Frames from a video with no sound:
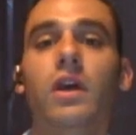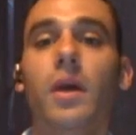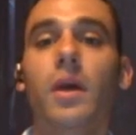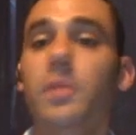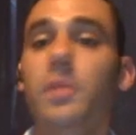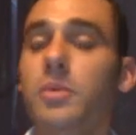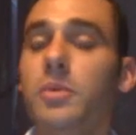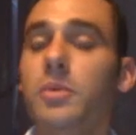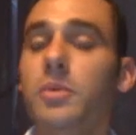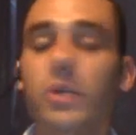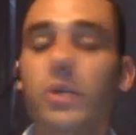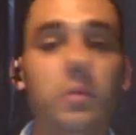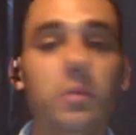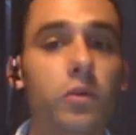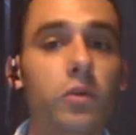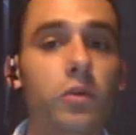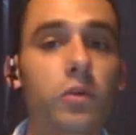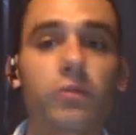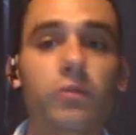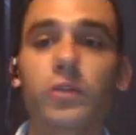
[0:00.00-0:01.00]
People can
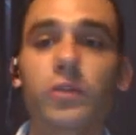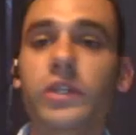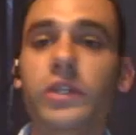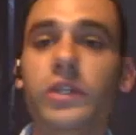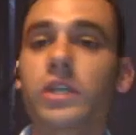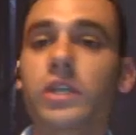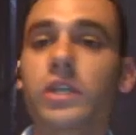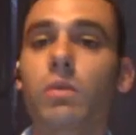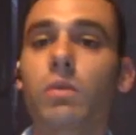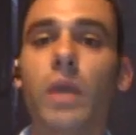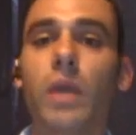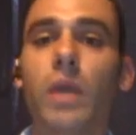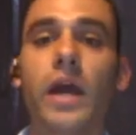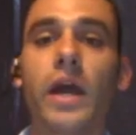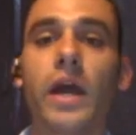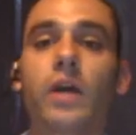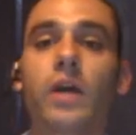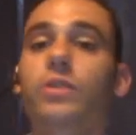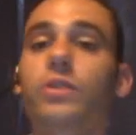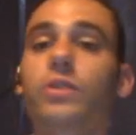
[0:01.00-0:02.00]
move freely
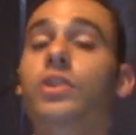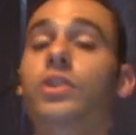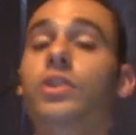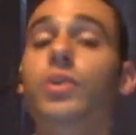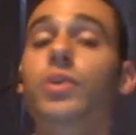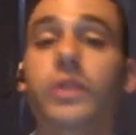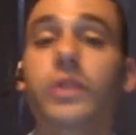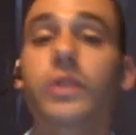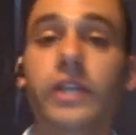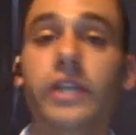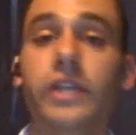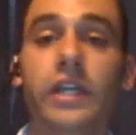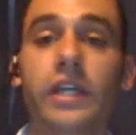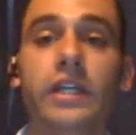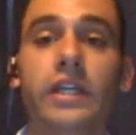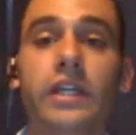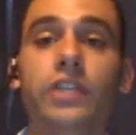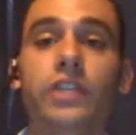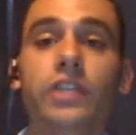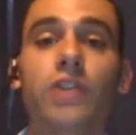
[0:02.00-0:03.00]
around, you can get
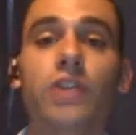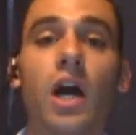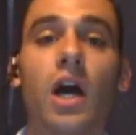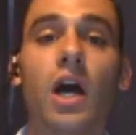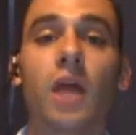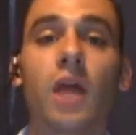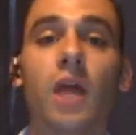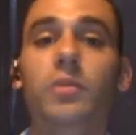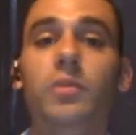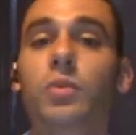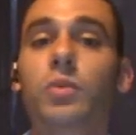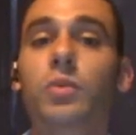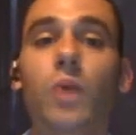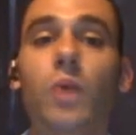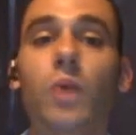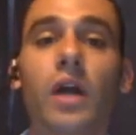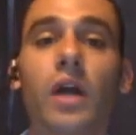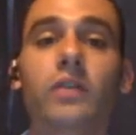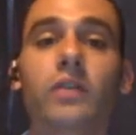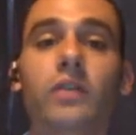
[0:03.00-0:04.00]
any job you
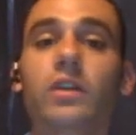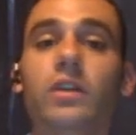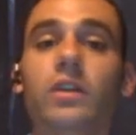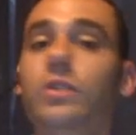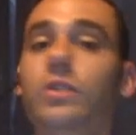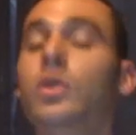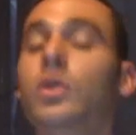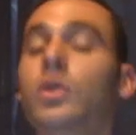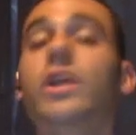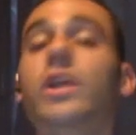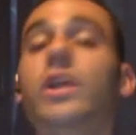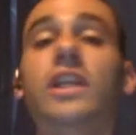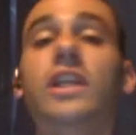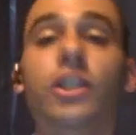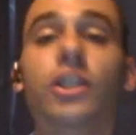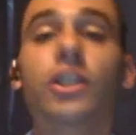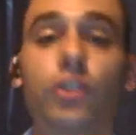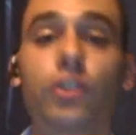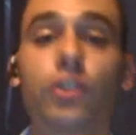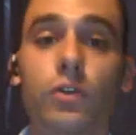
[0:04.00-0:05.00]
want, you can go to
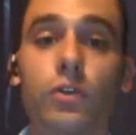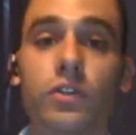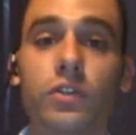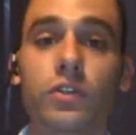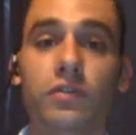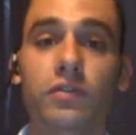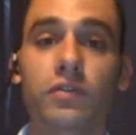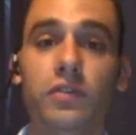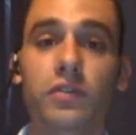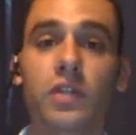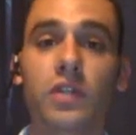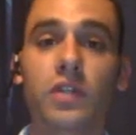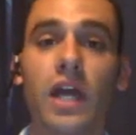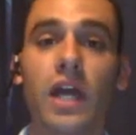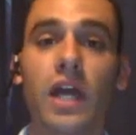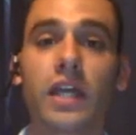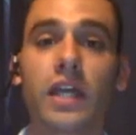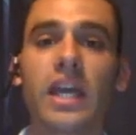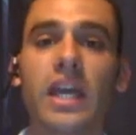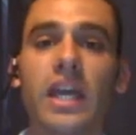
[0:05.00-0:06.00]
any church you feel
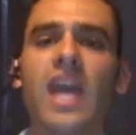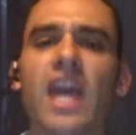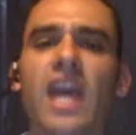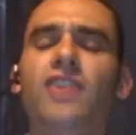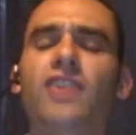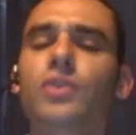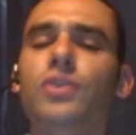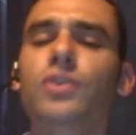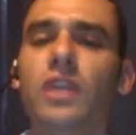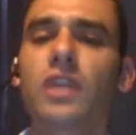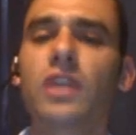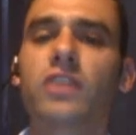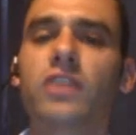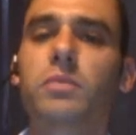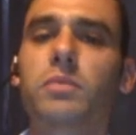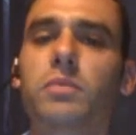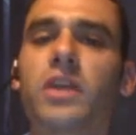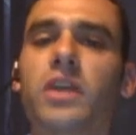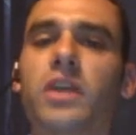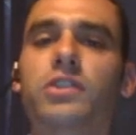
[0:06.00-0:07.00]
like, and you can
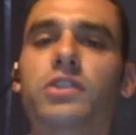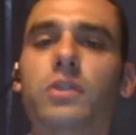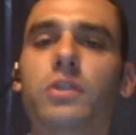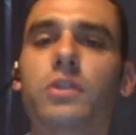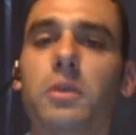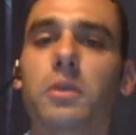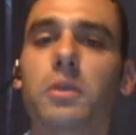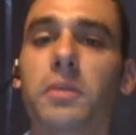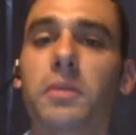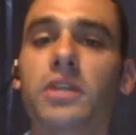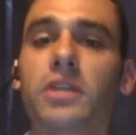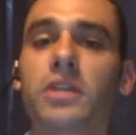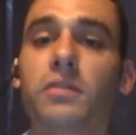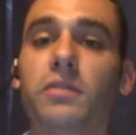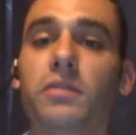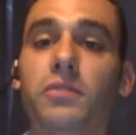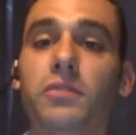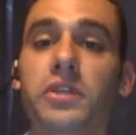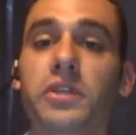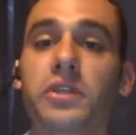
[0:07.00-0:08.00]
express your opinion
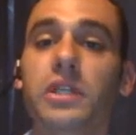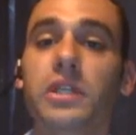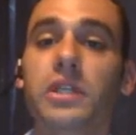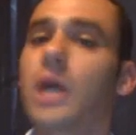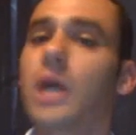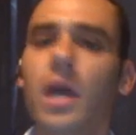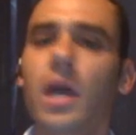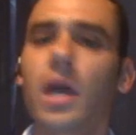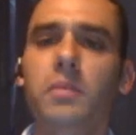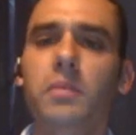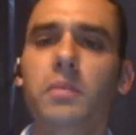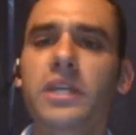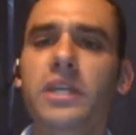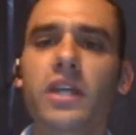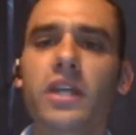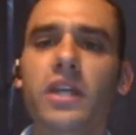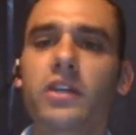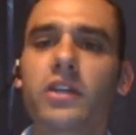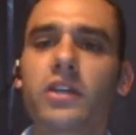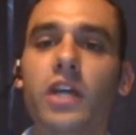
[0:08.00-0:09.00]
freely.
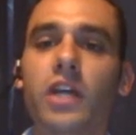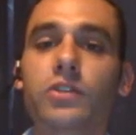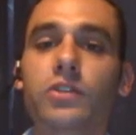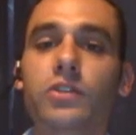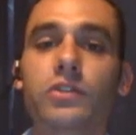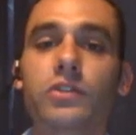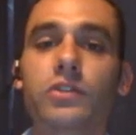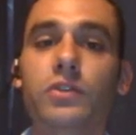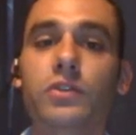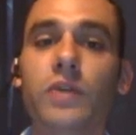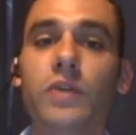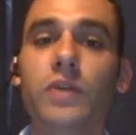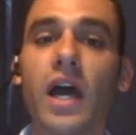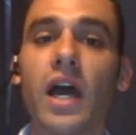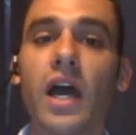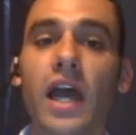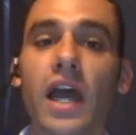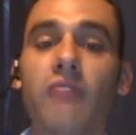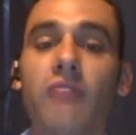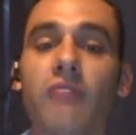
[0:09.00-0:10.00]
Many other countries do not
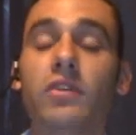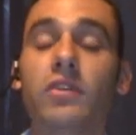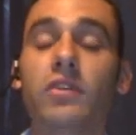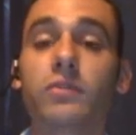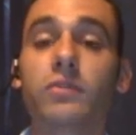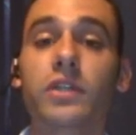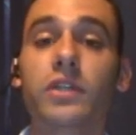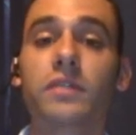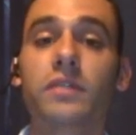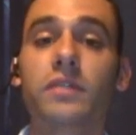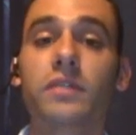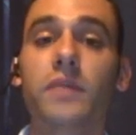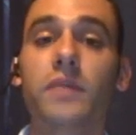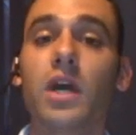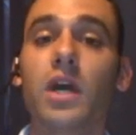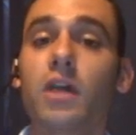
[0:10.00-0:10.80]
have this freedom.